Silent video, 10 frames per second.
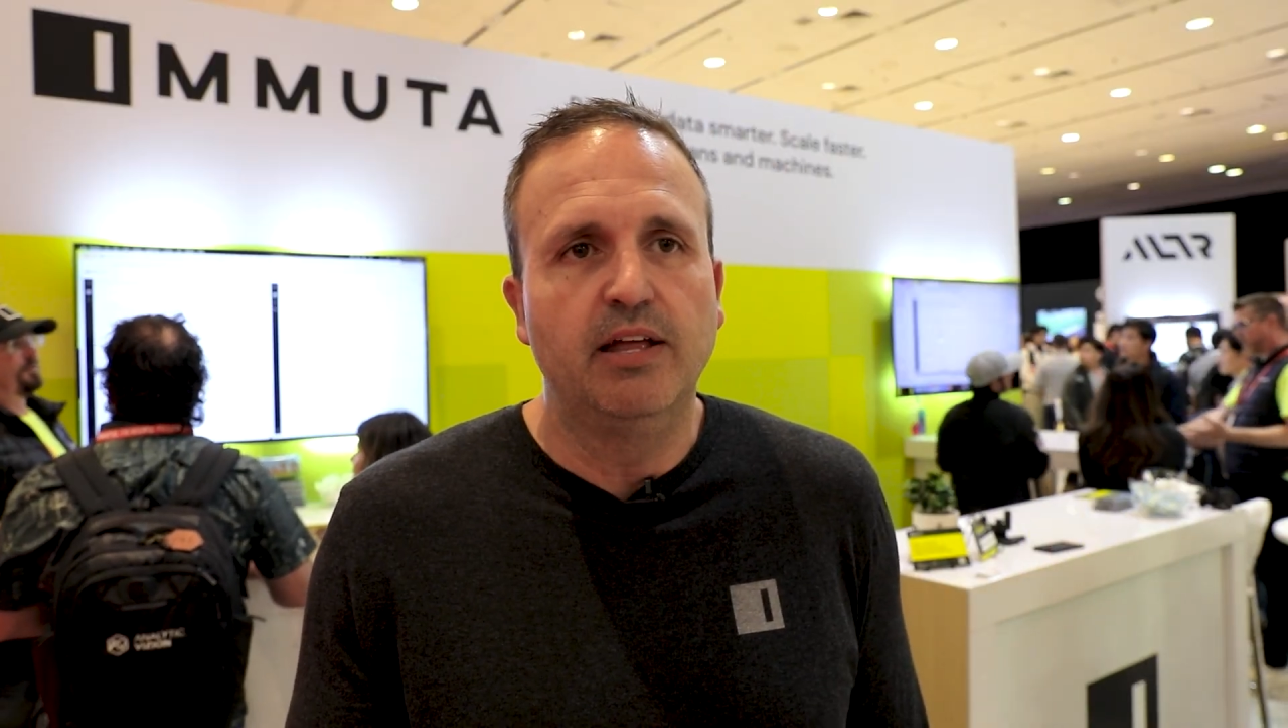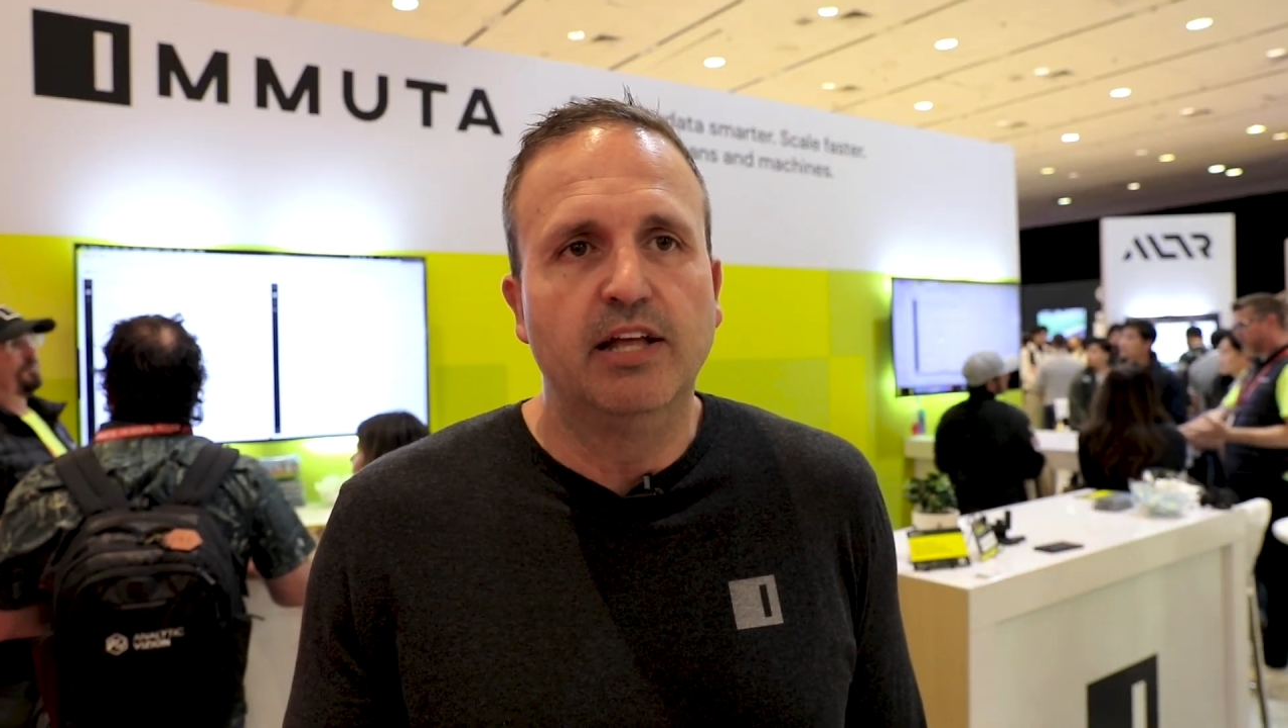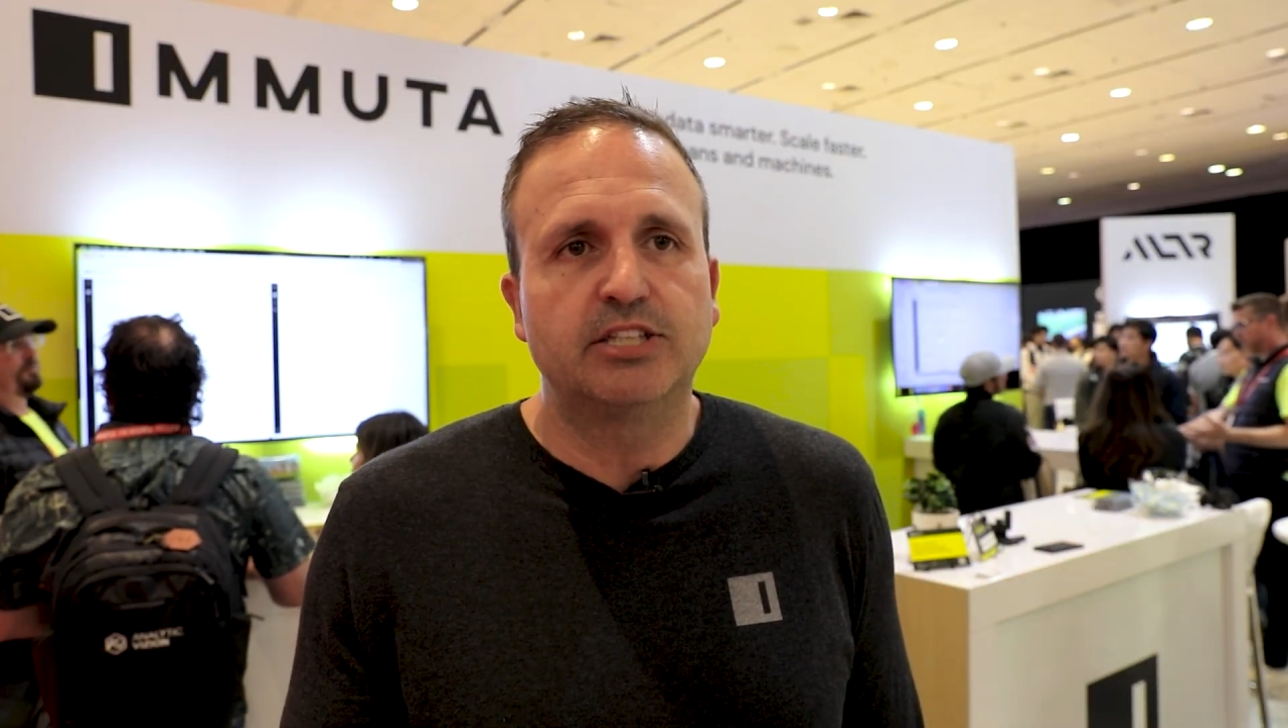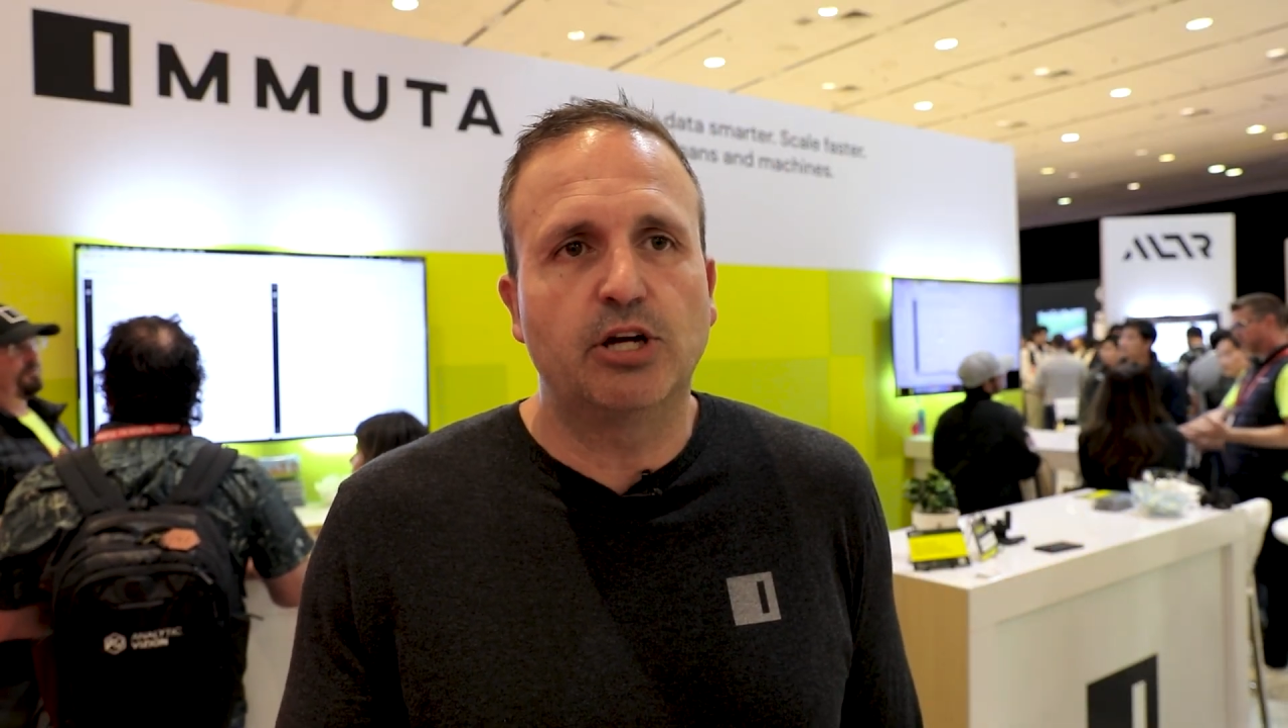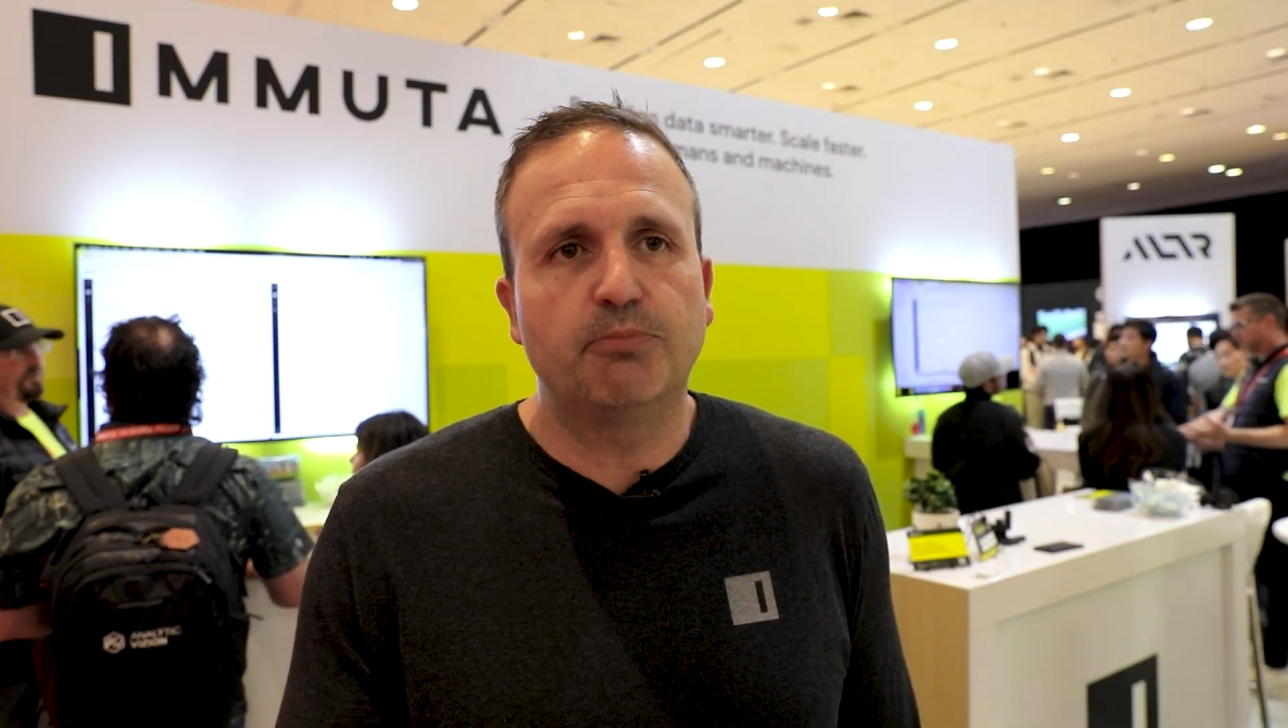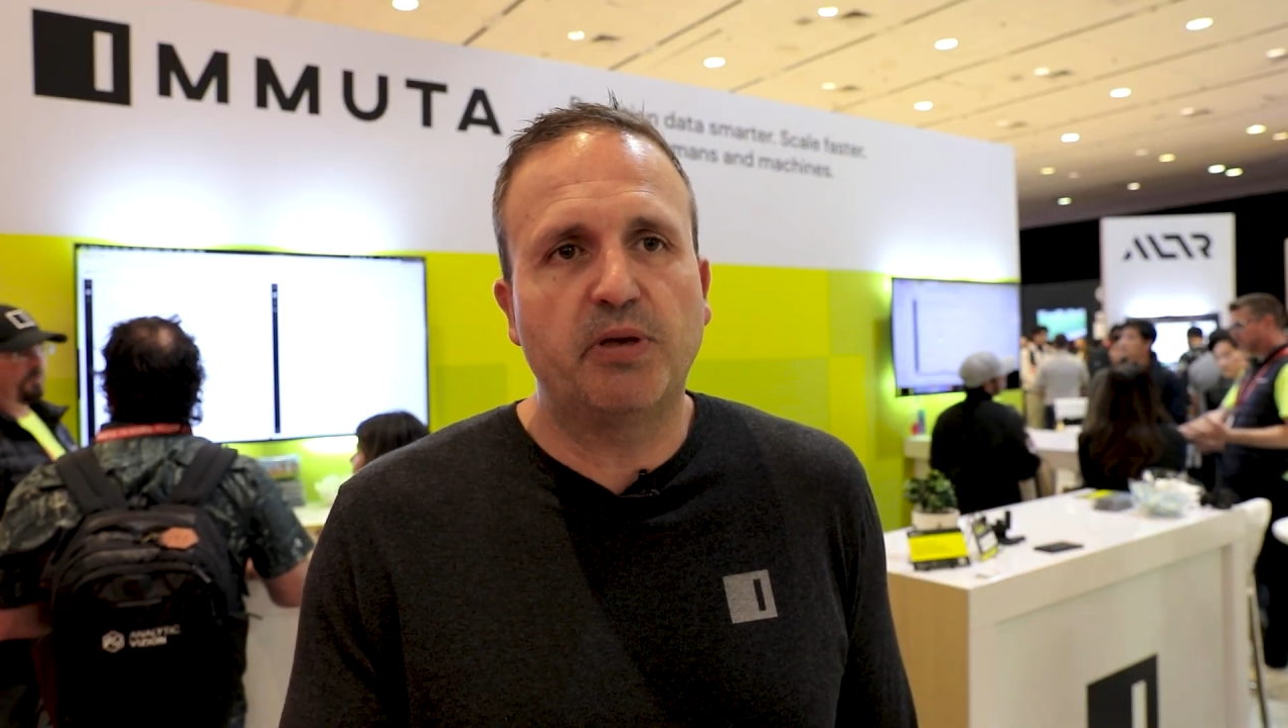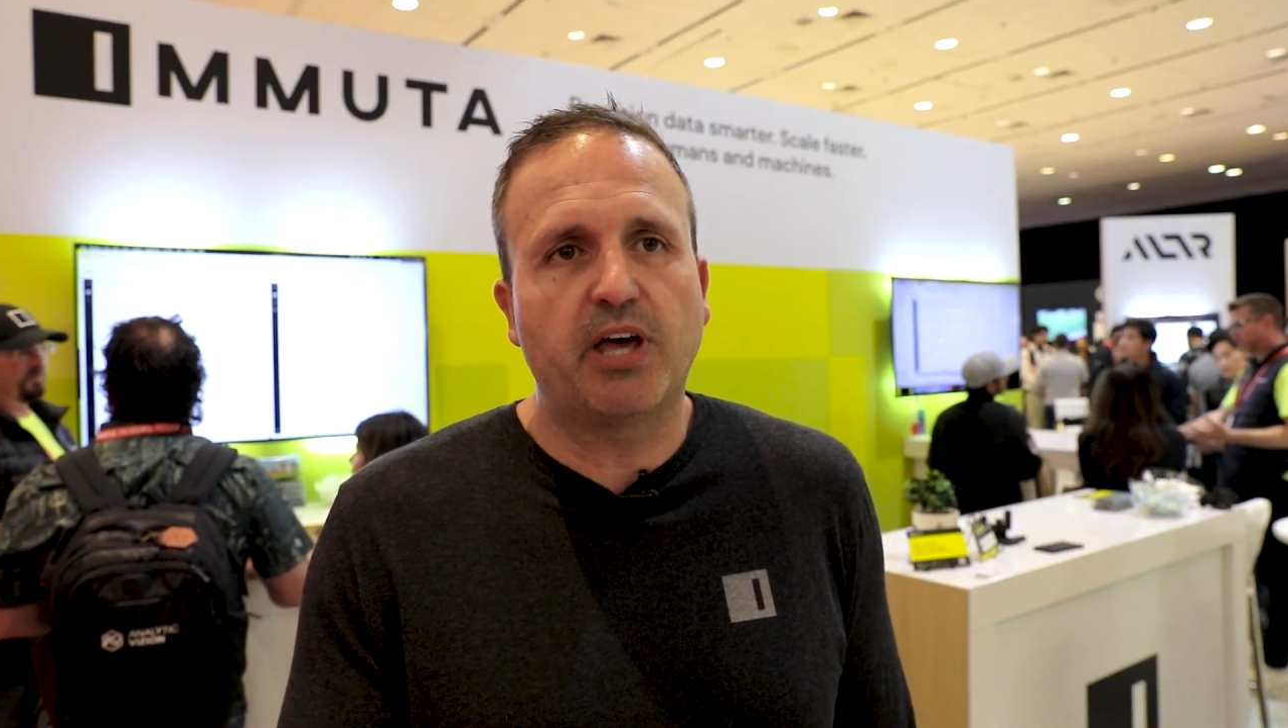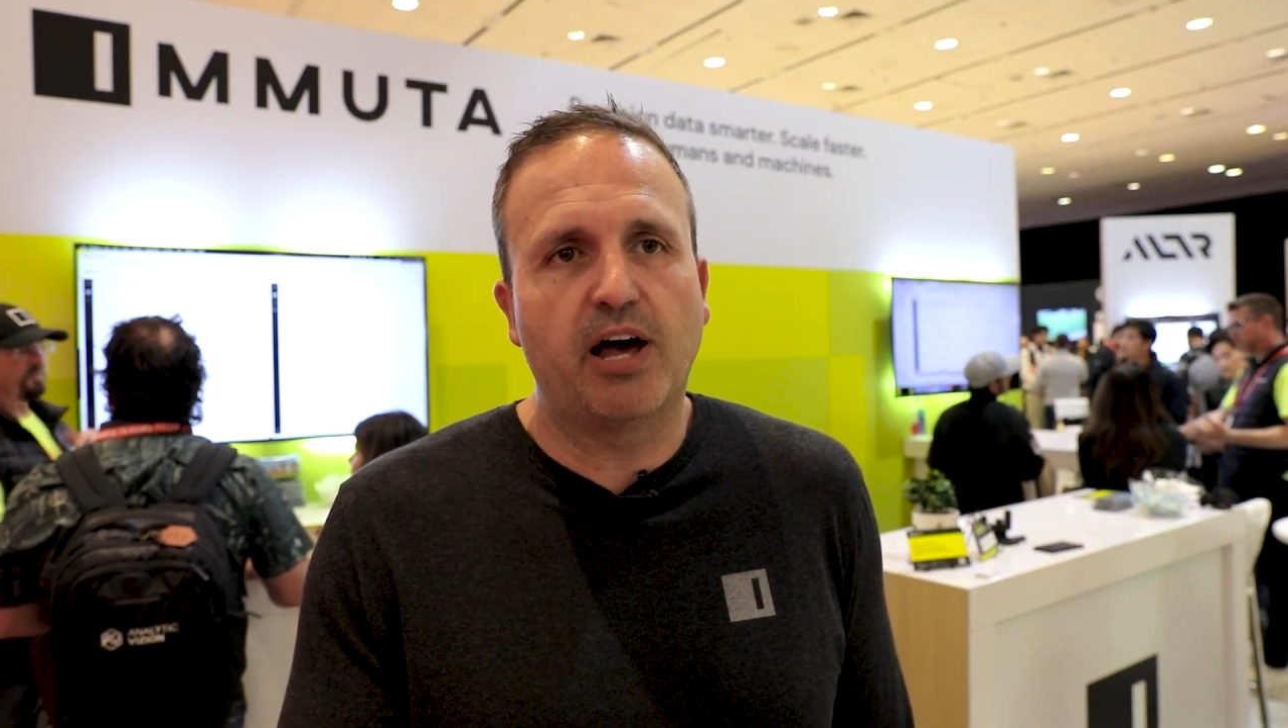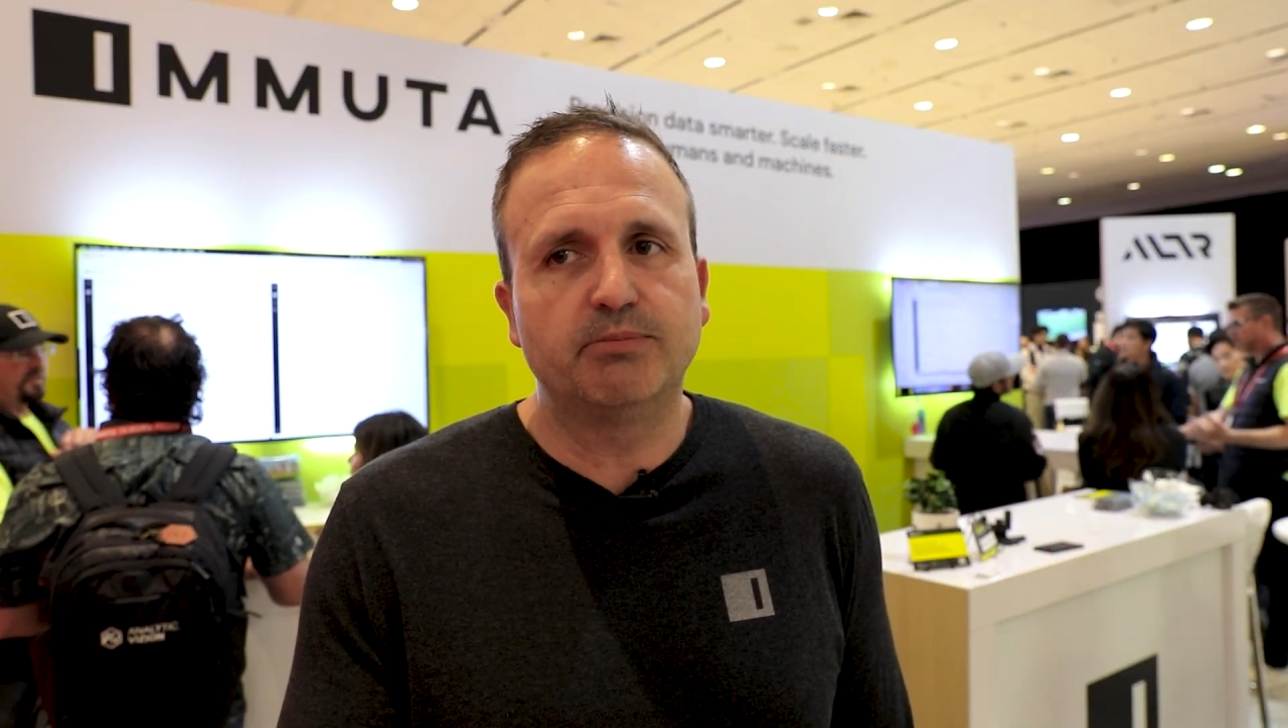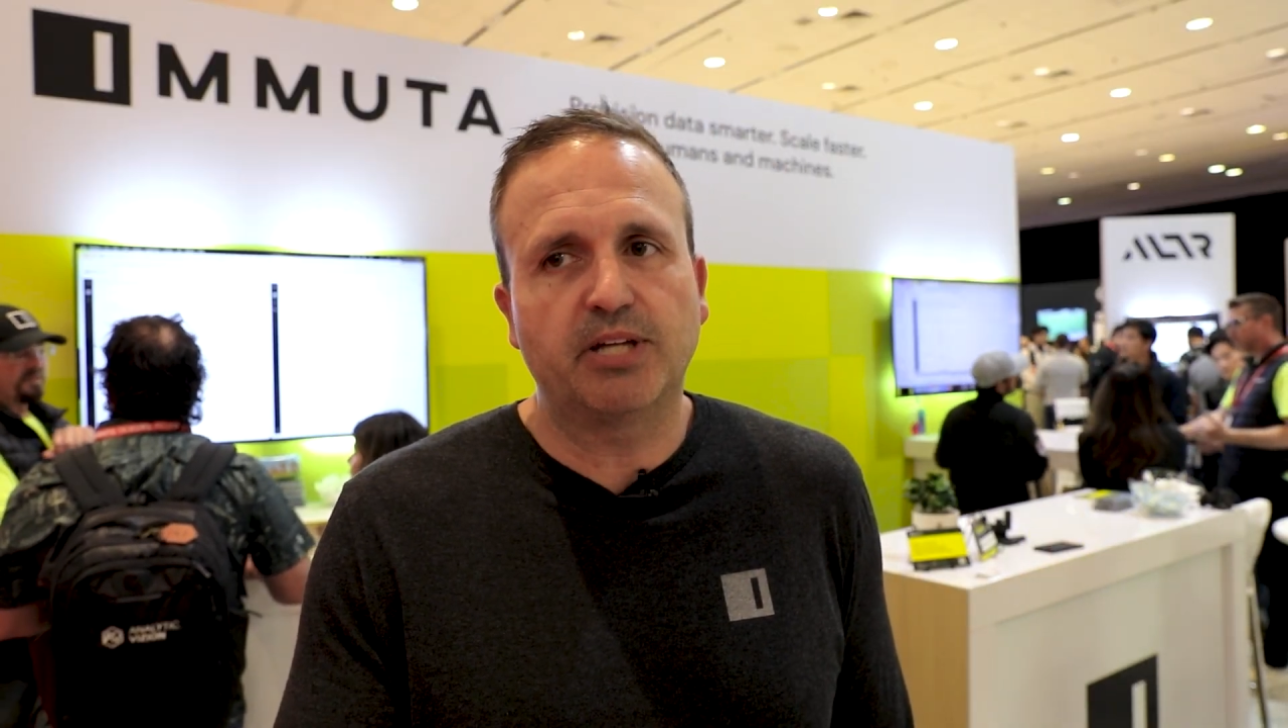So it becomes